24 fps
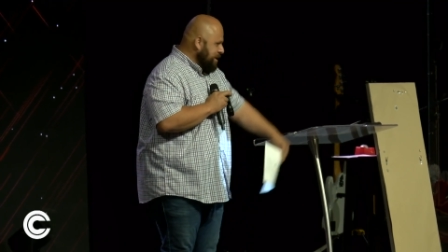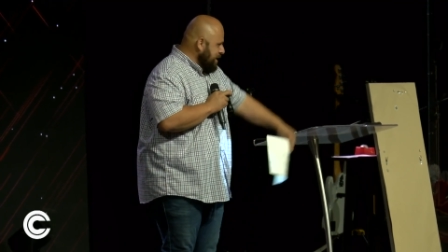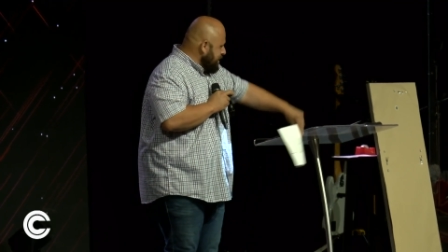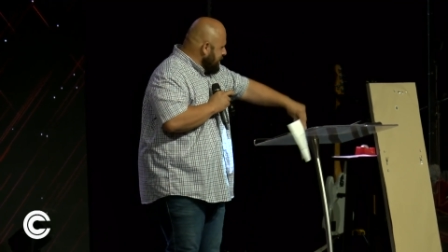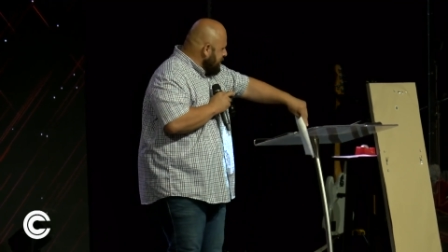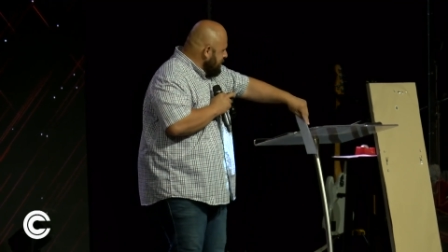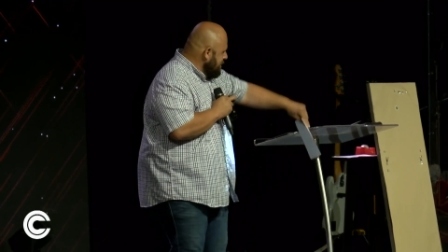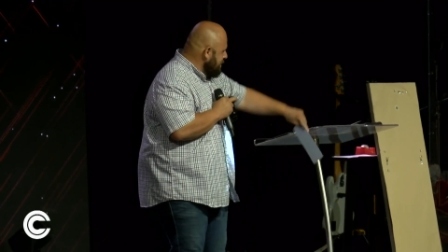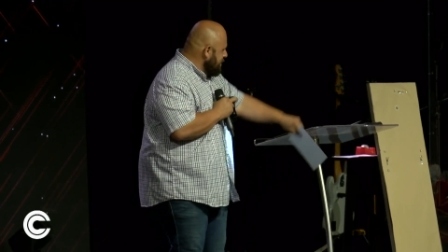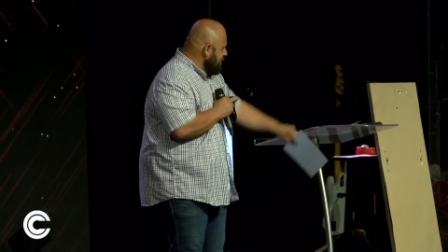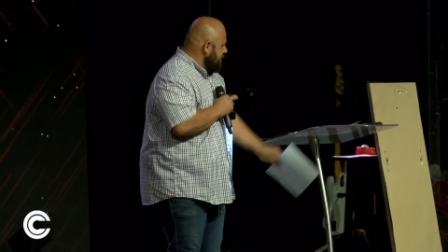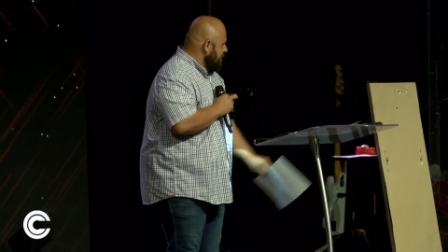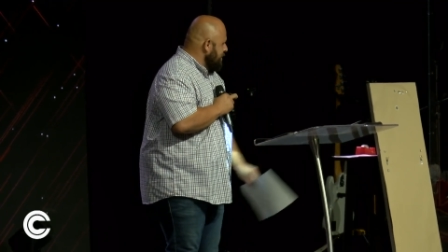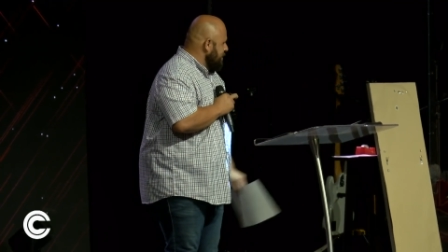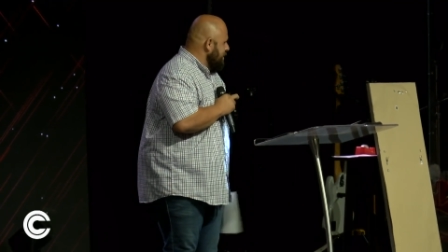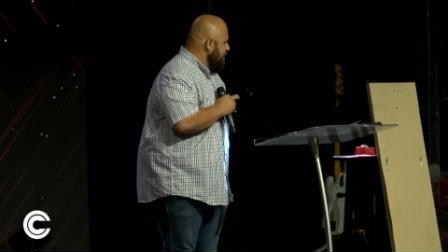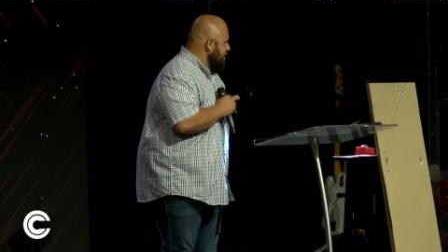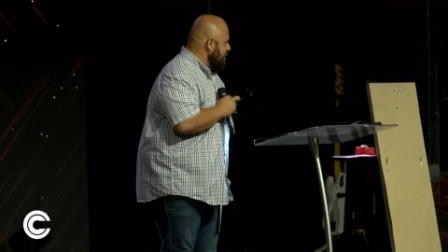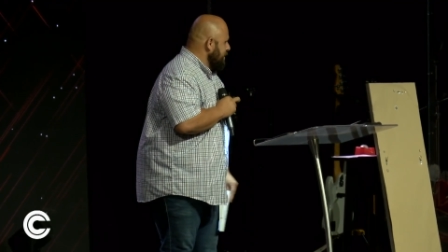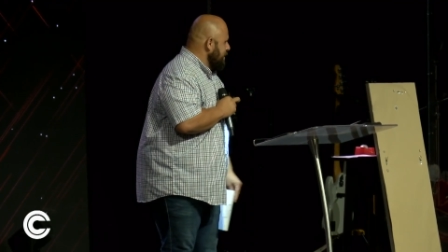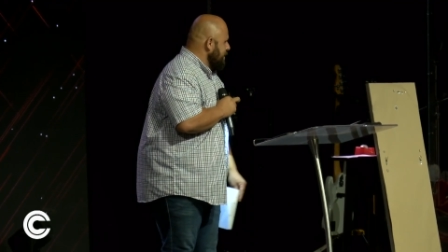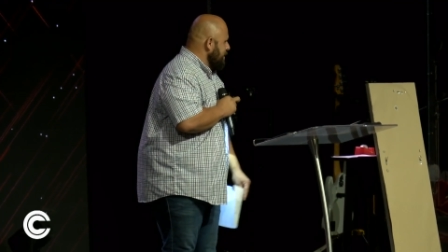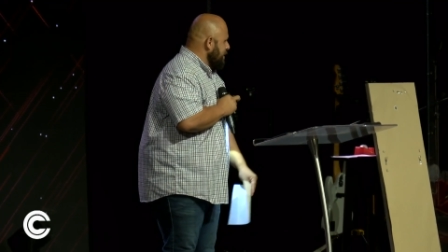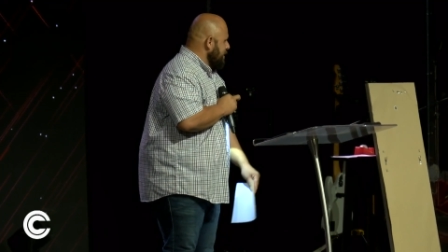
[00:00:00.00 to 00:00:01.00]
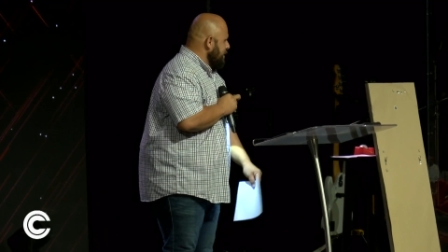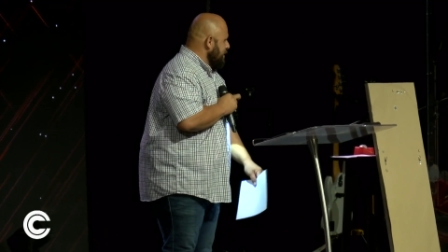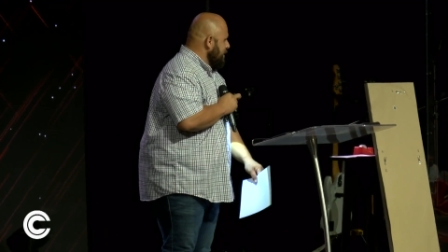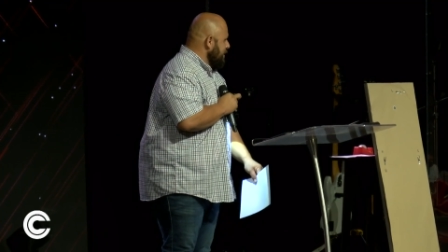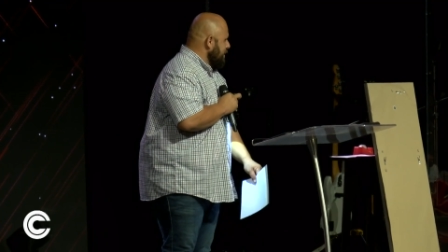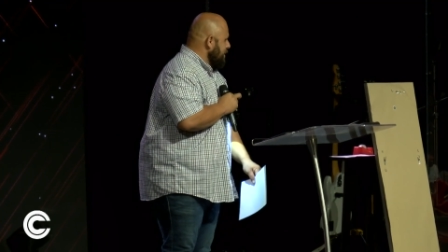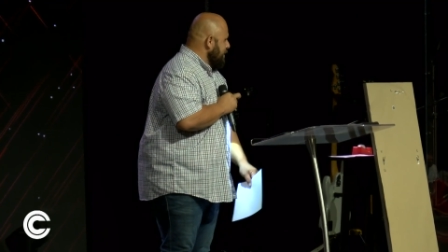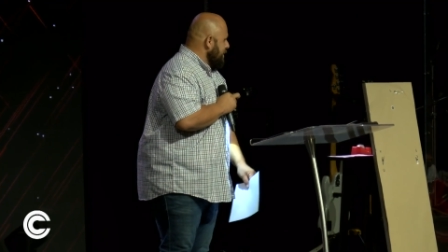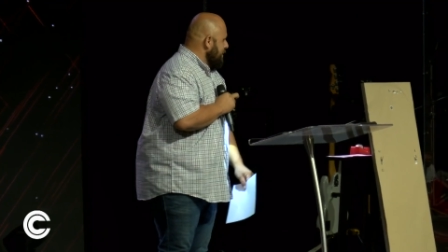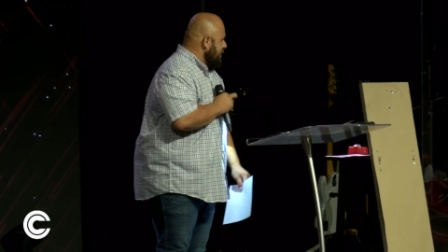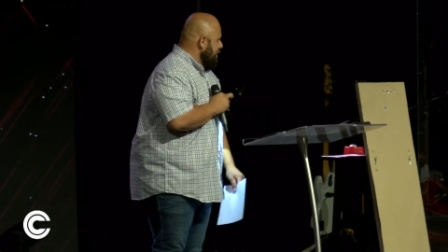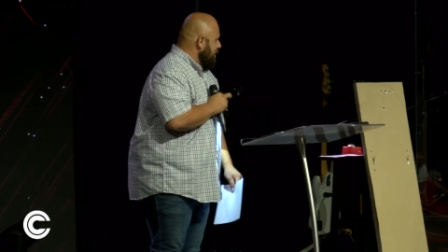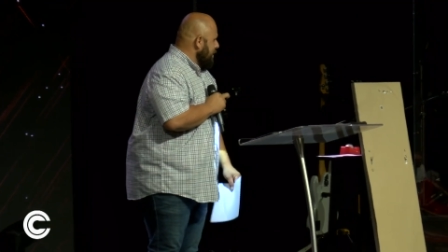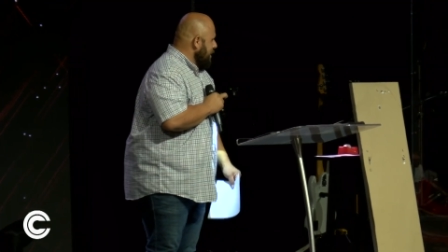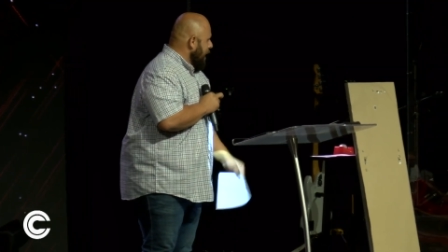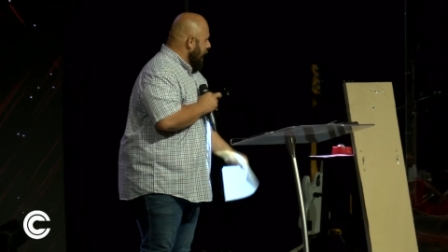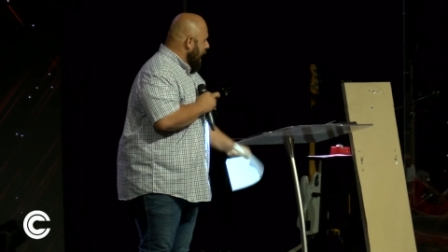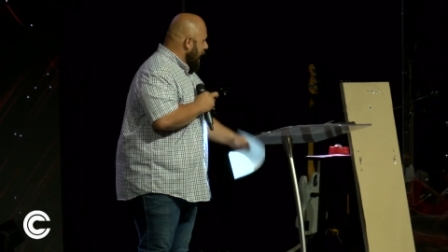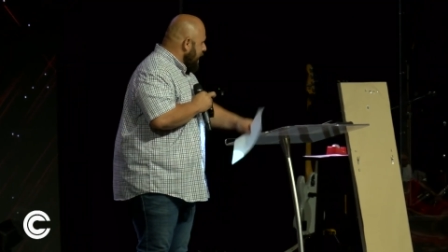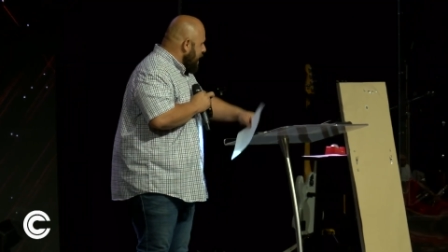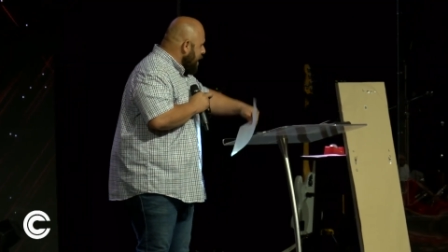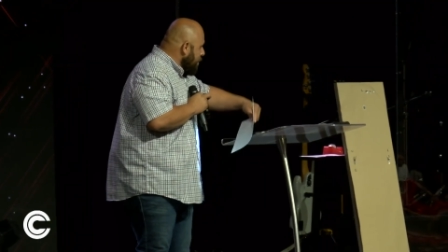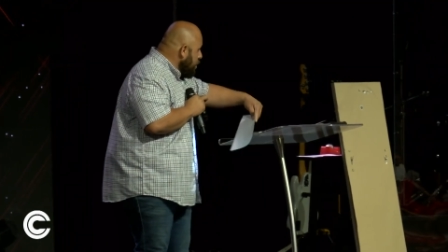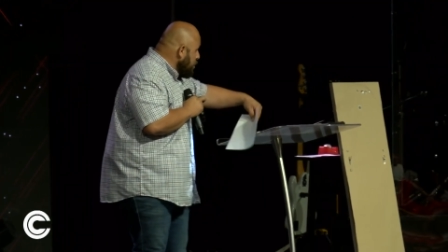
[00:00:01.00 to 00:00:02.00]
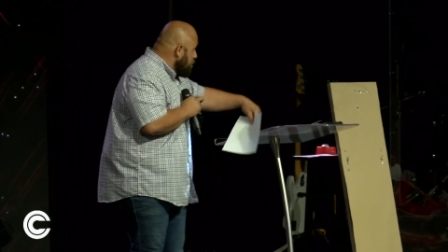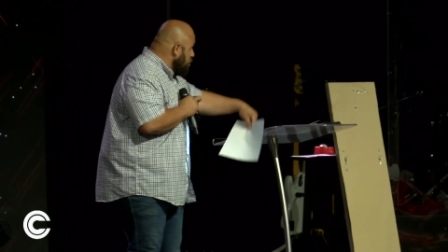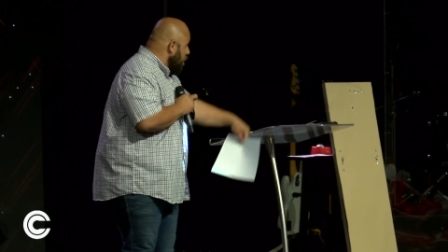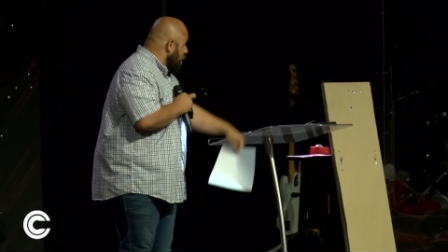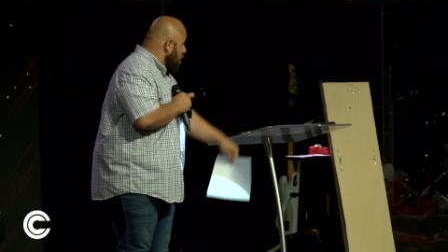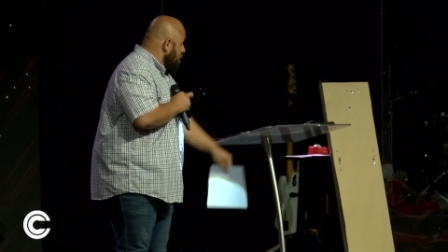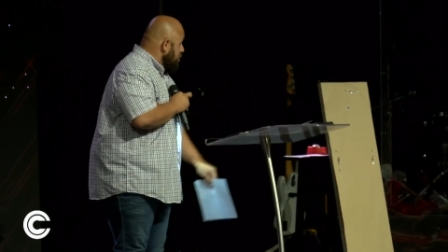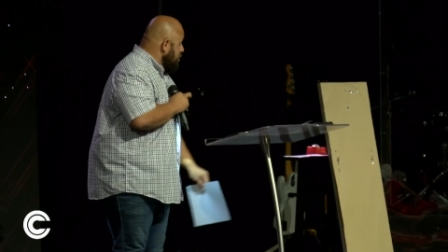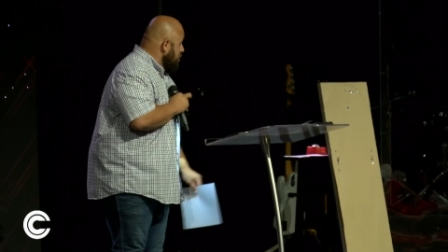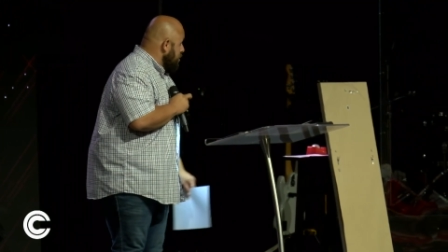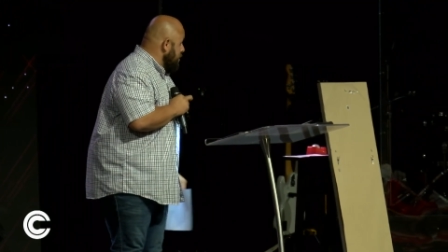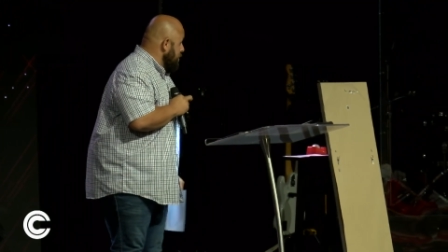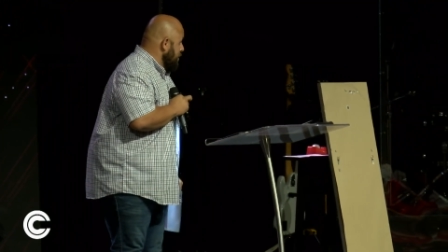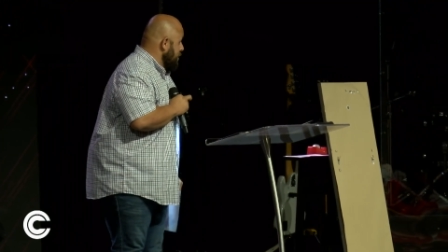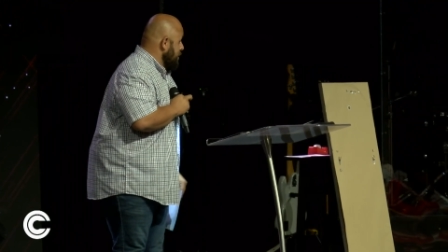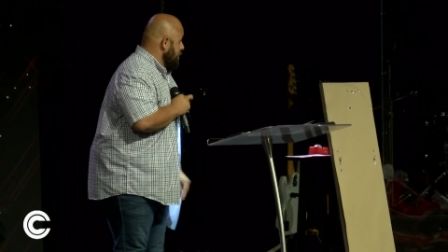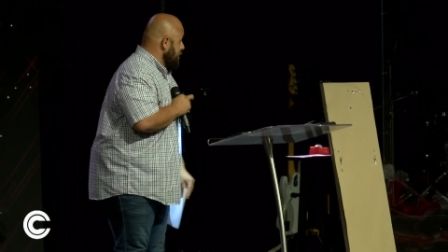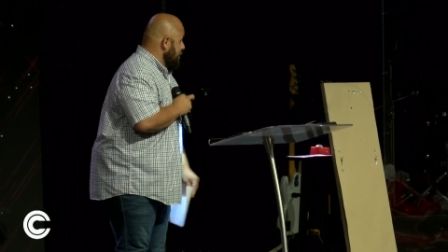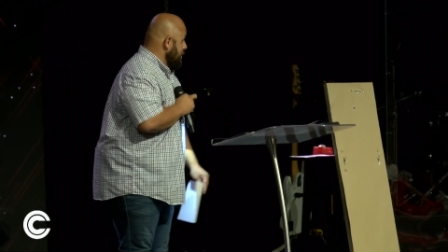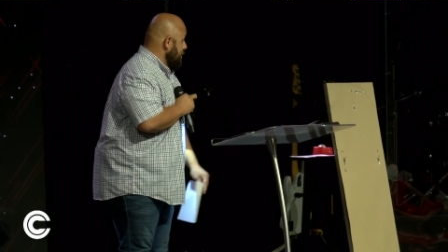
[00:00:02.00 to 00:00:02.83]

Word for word: just, I come to church,